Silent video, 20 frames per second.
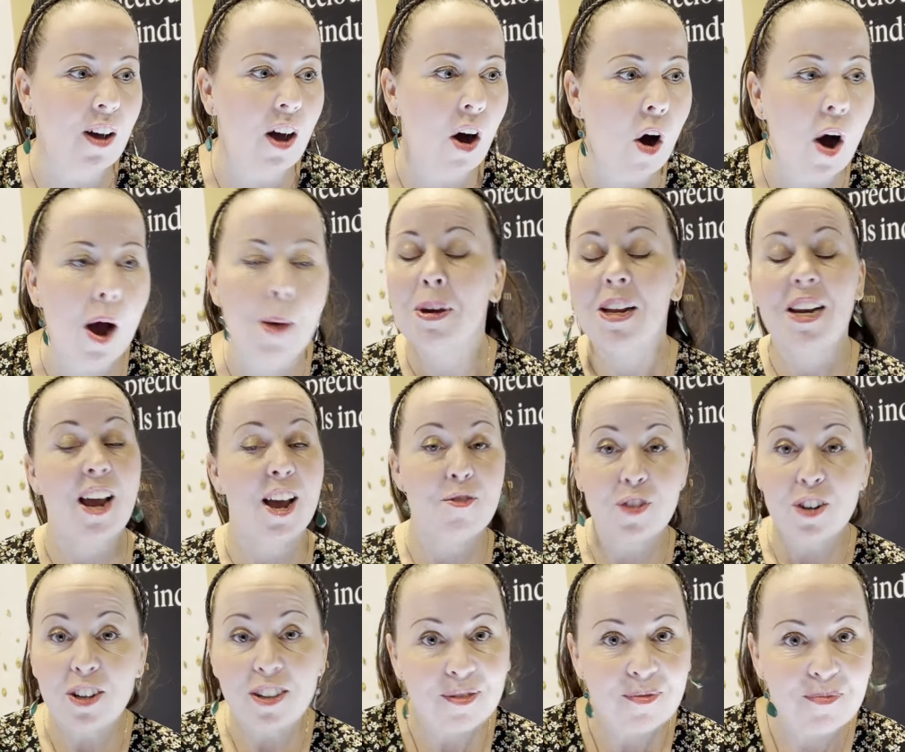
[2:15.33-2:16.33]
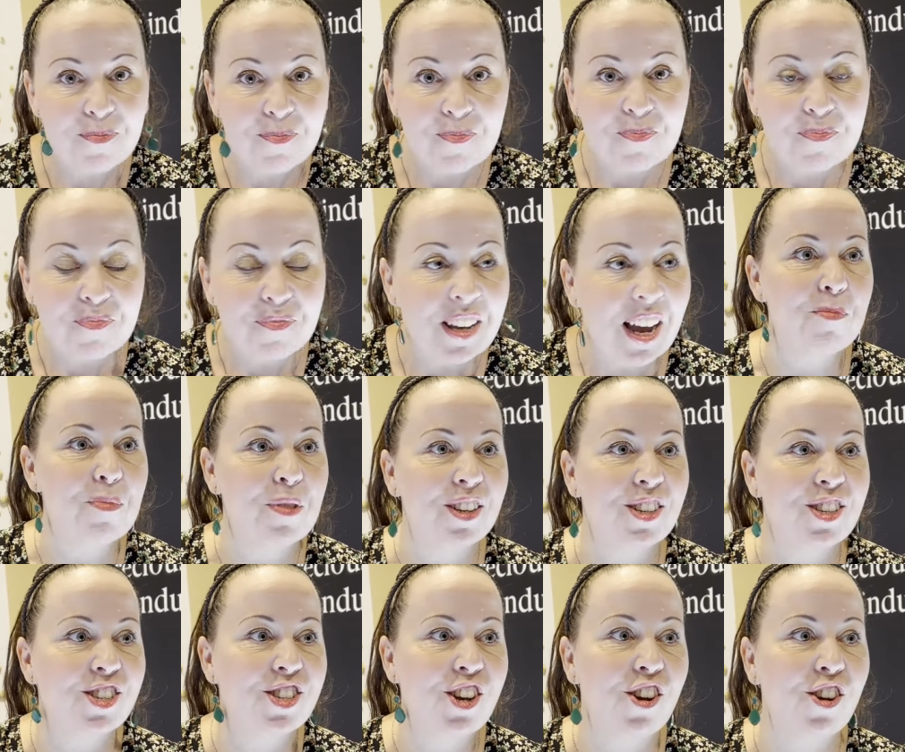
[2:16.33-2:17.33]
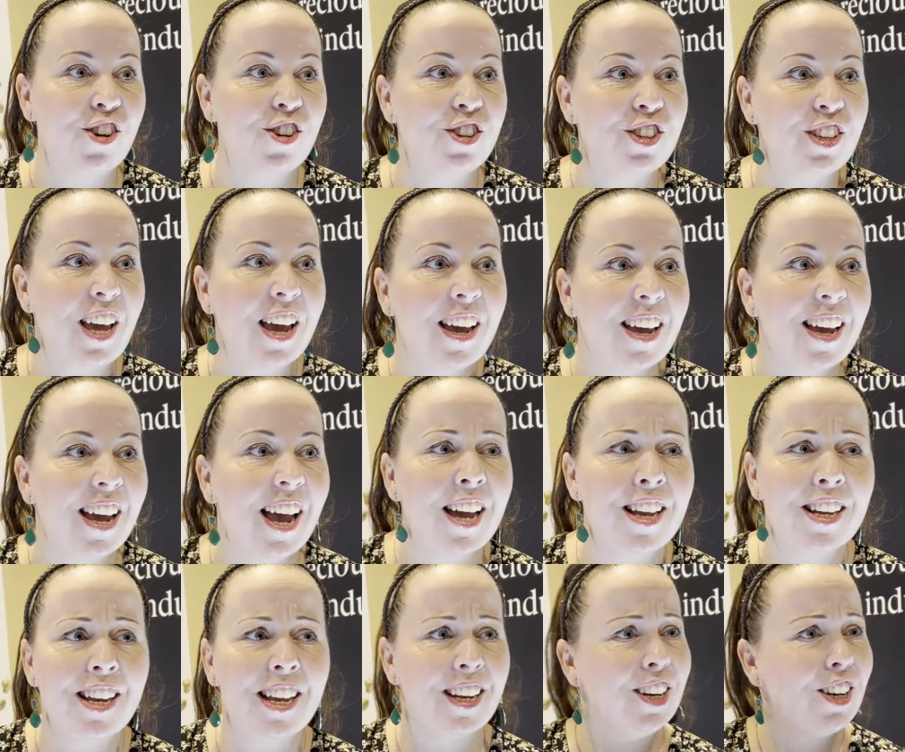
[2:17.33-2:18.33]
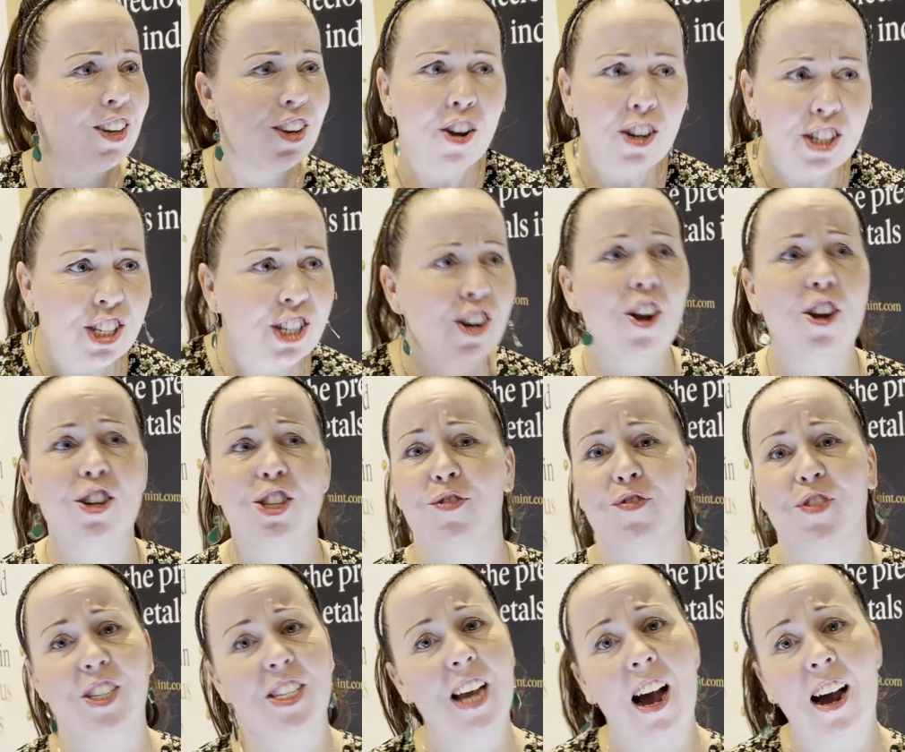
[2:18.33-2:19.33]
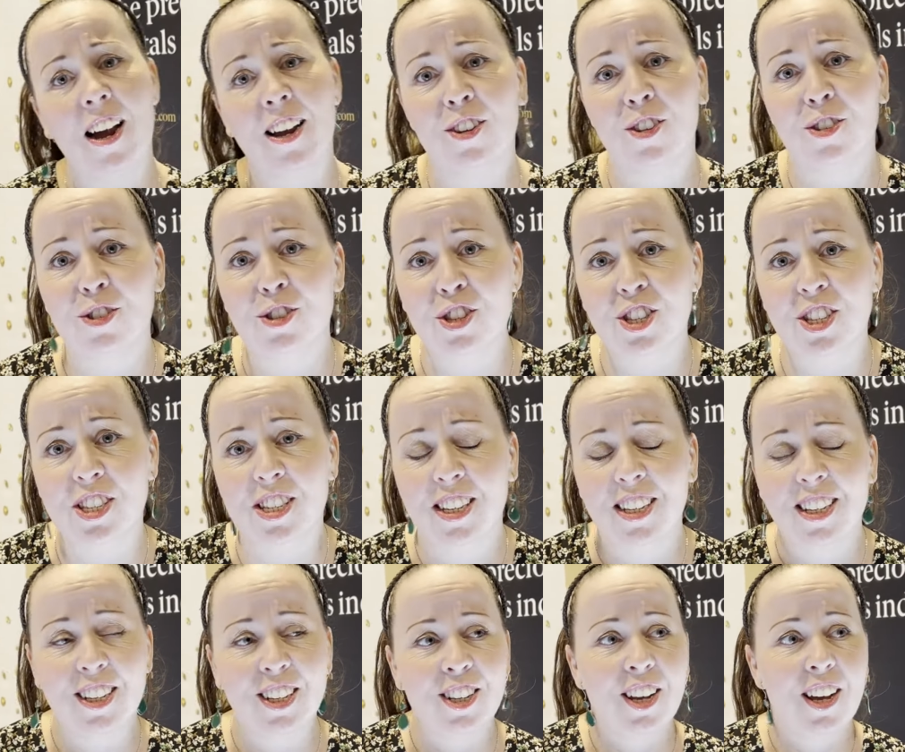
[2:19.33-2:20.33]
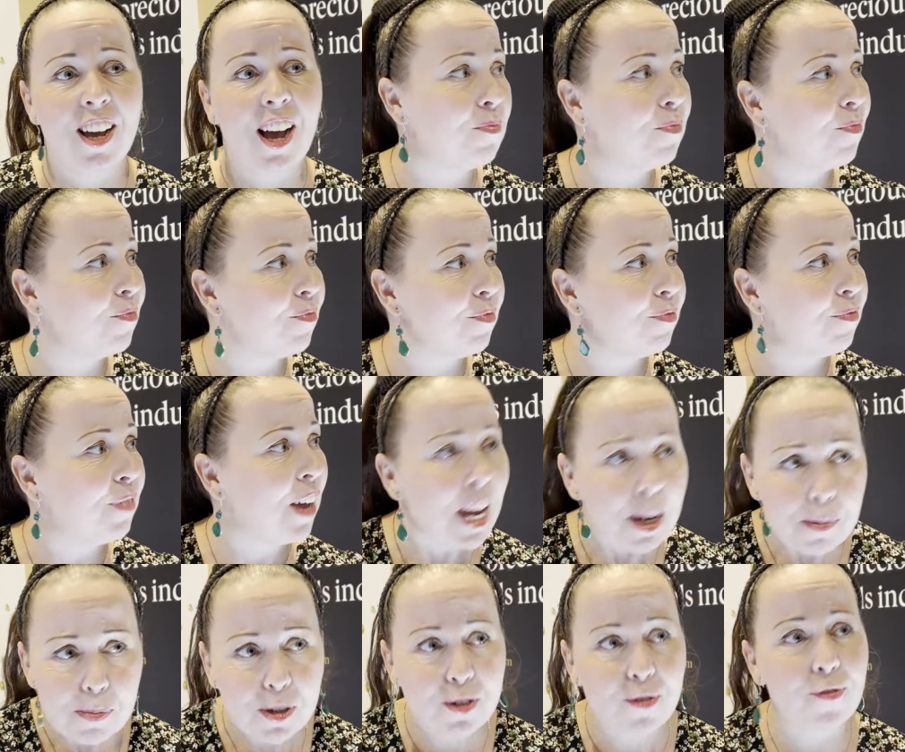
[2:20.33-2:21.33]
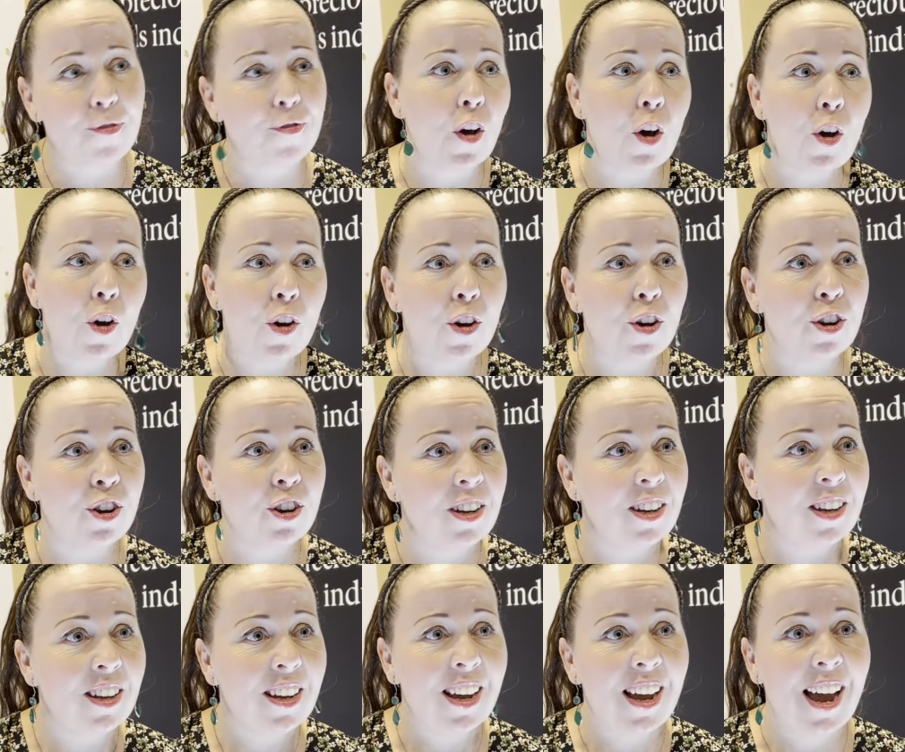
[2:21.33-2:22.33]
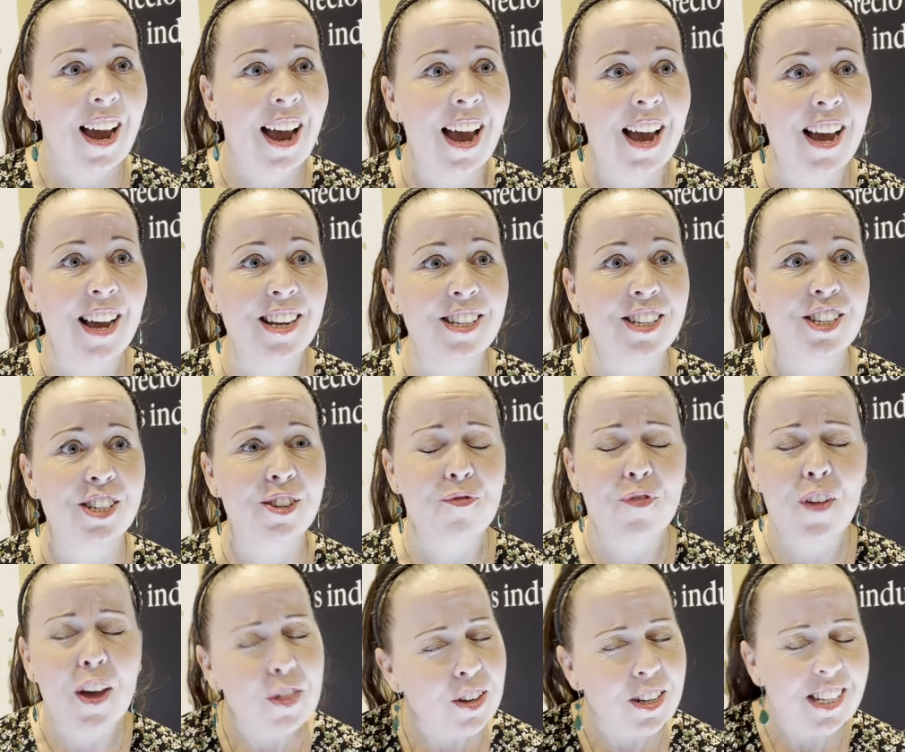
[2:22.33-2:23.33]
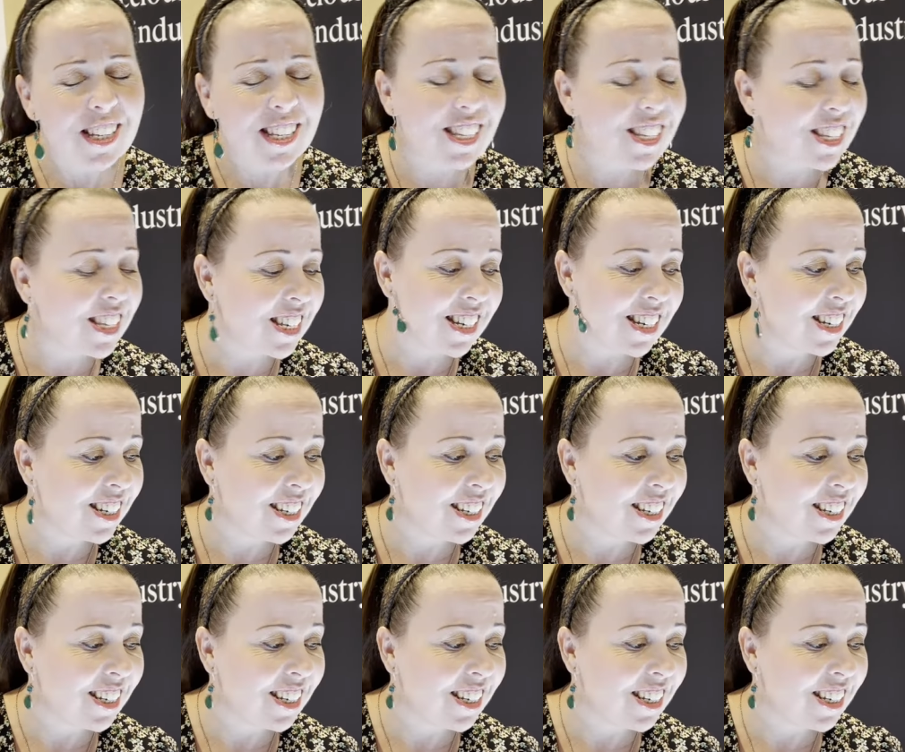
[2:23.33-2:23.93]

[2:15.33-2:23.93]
I'm in heaven. So yeah, lots and lots of scales, heaps of fur and feathers,